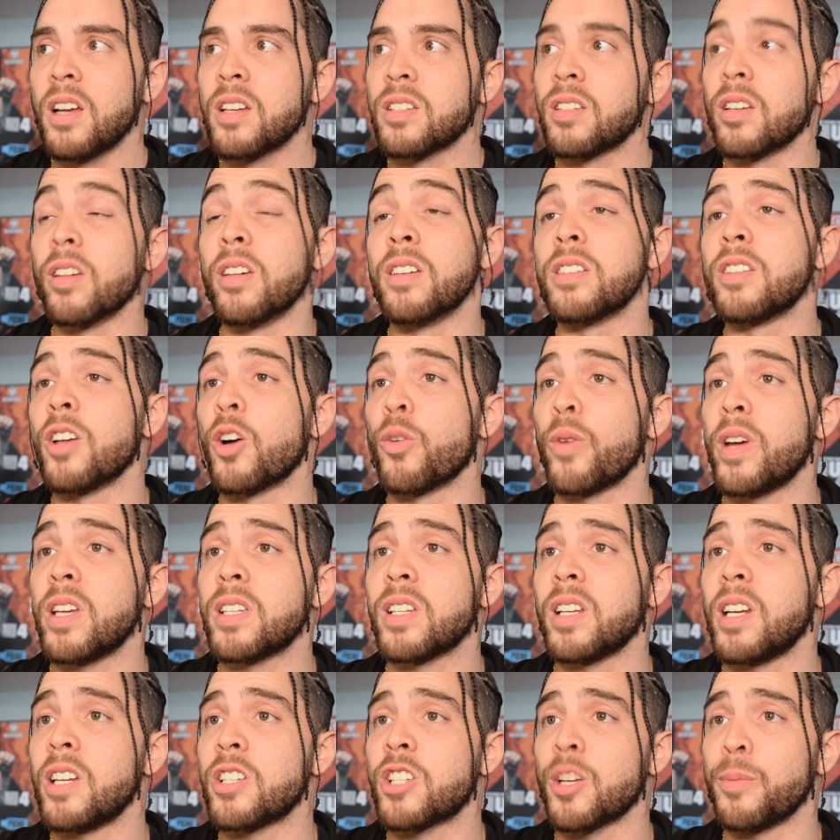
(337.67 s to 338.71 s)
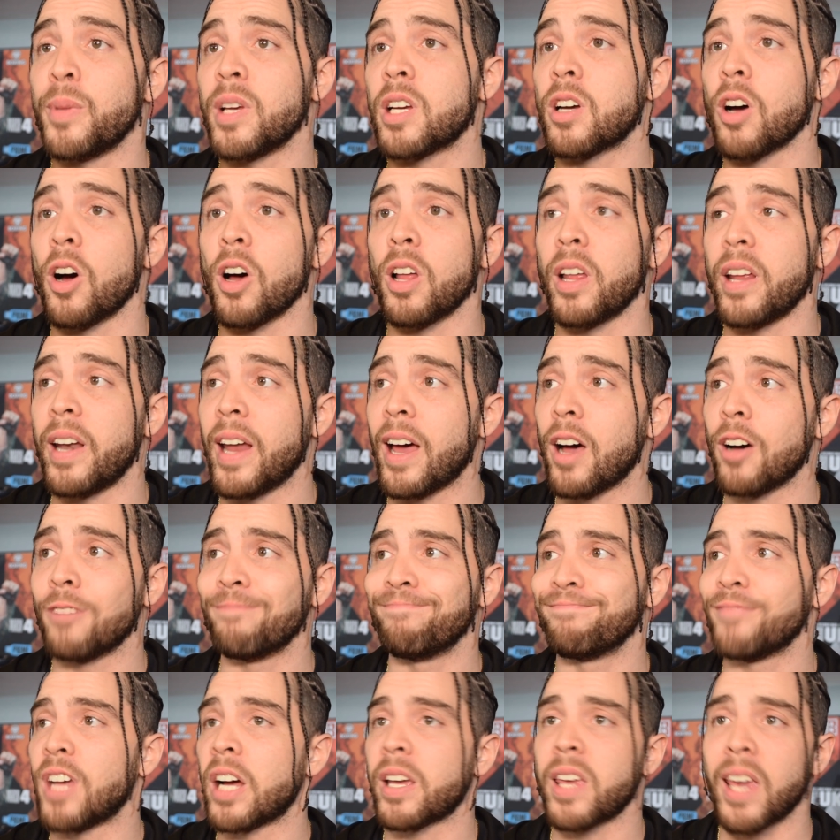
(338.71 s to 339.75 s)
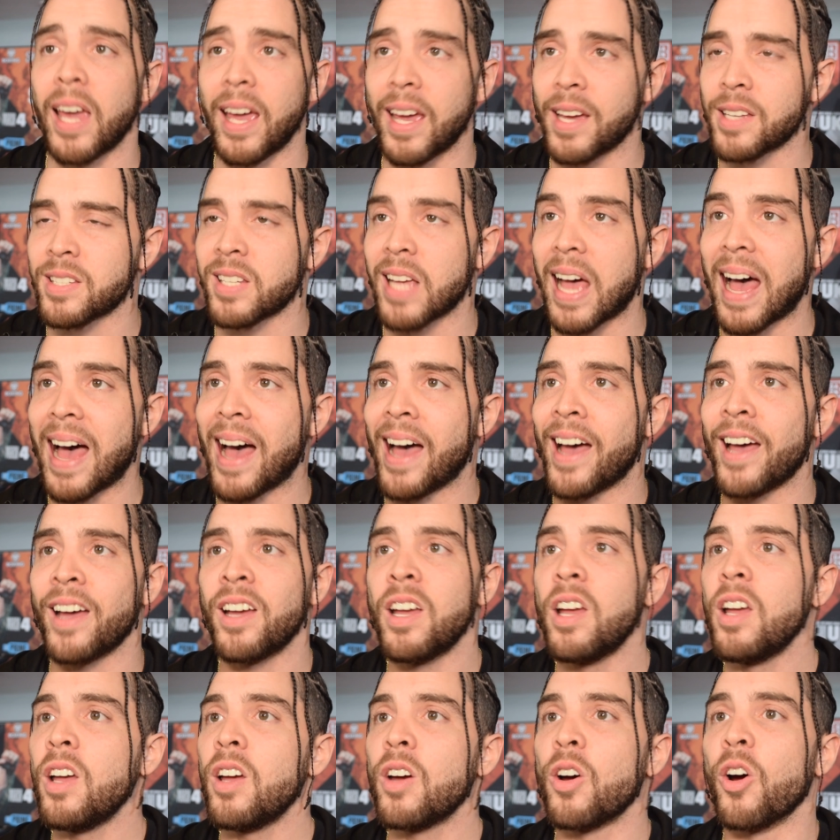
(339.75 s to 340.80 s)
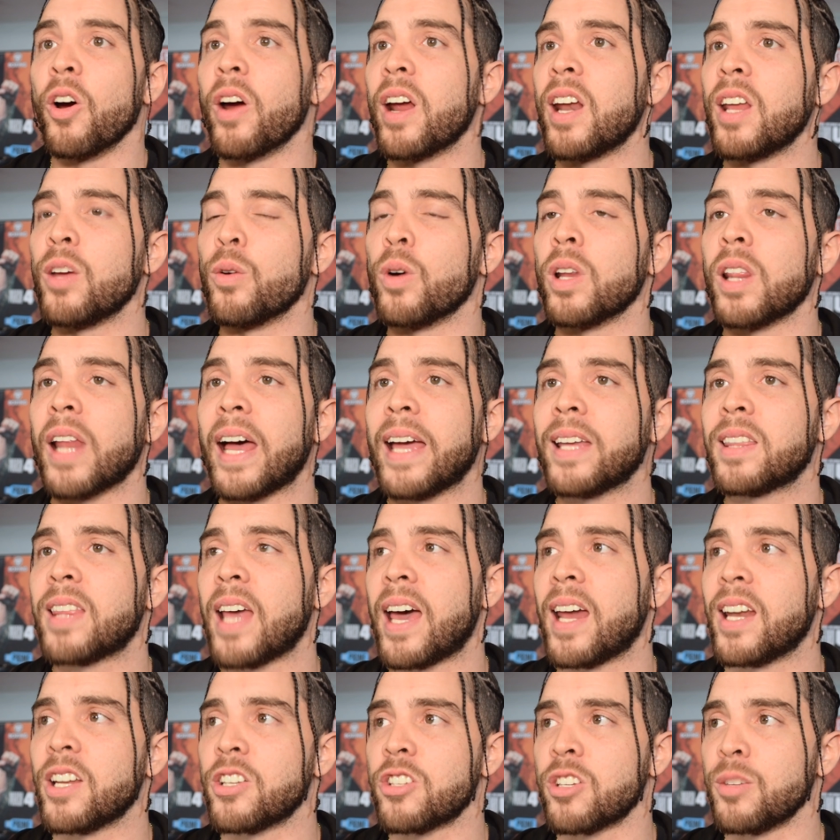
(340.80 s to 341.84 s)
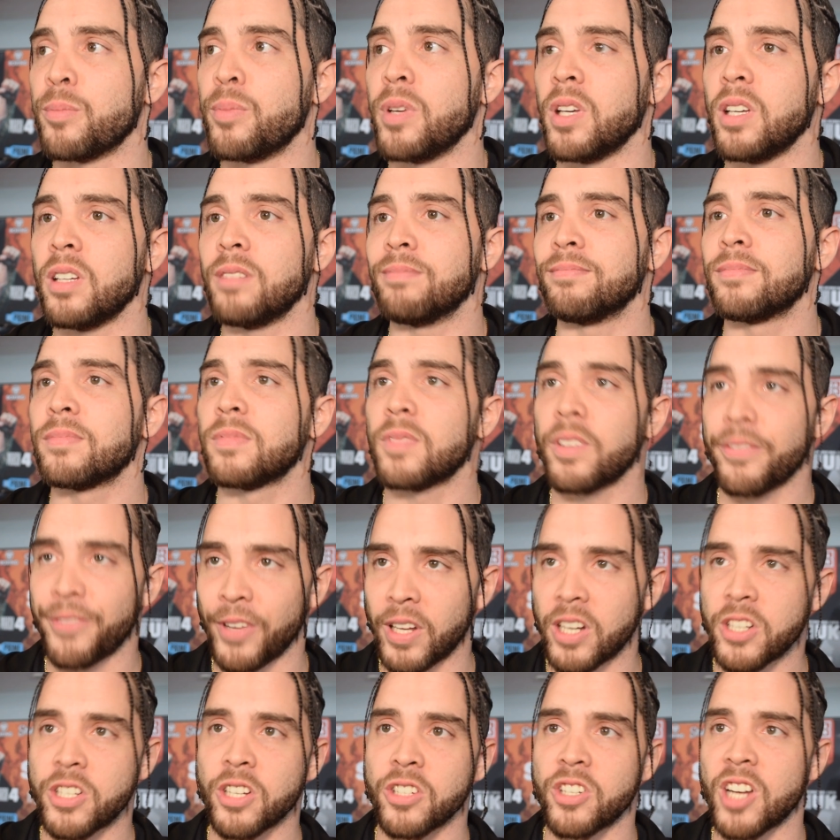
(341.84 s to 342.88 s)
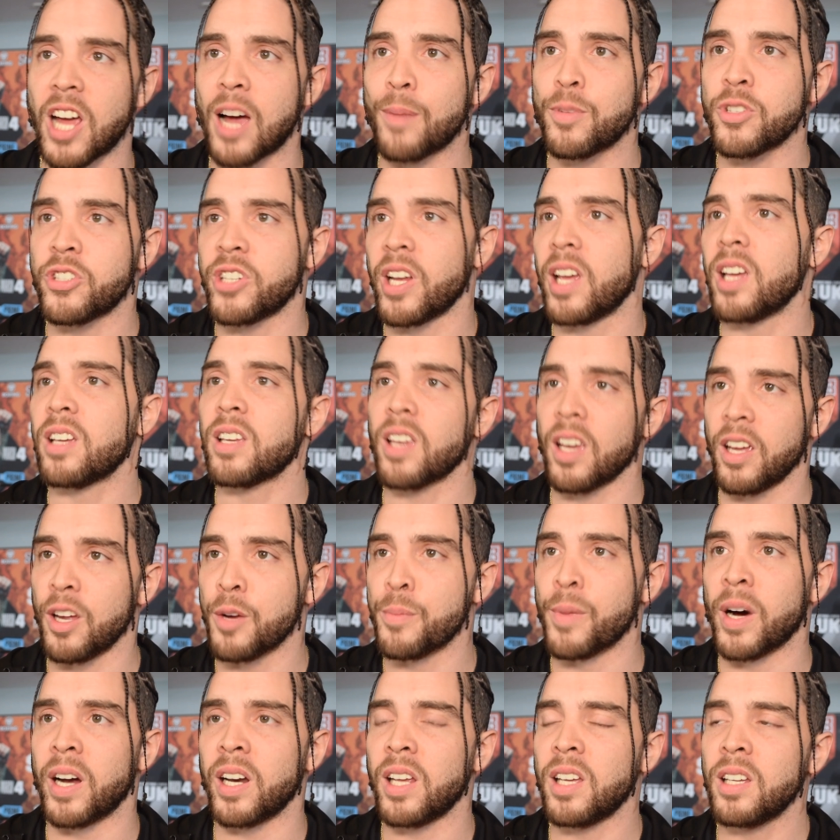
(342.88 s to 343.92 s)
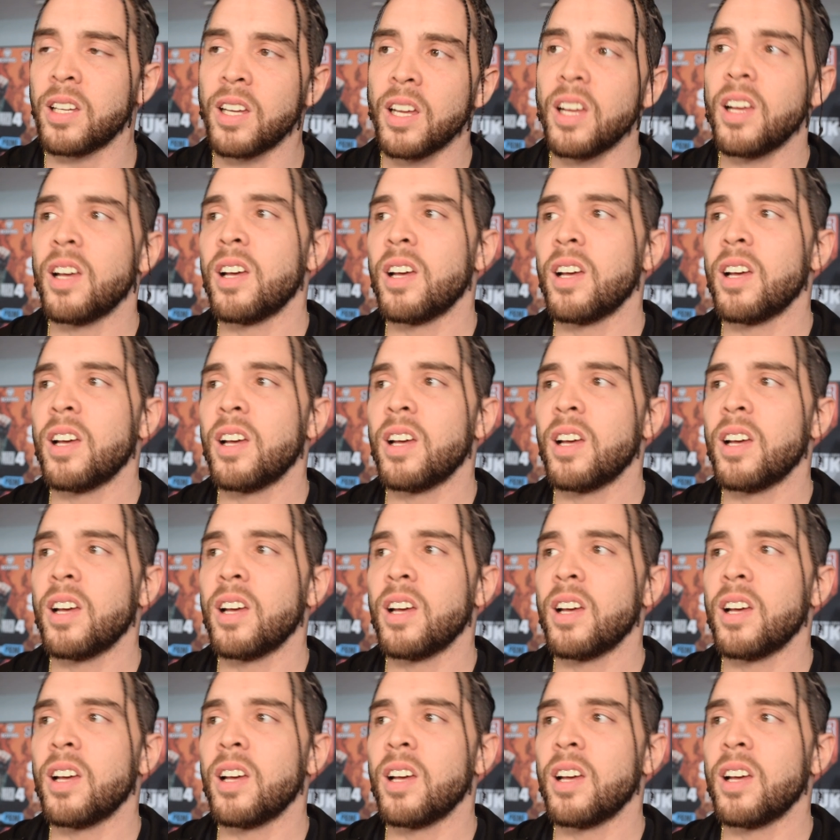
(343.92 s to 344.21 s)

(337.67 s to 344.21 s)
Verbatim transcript: so there's no reason he should be calling out a KSI or anyone like that. It should be finish your job with Jake, get your money,